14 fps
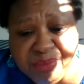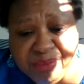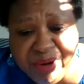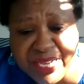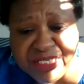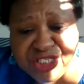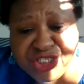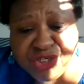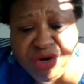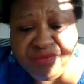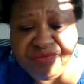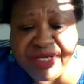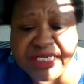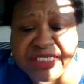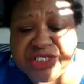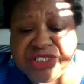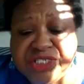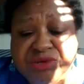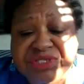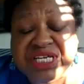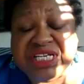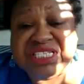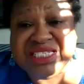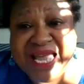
Branch served as Associate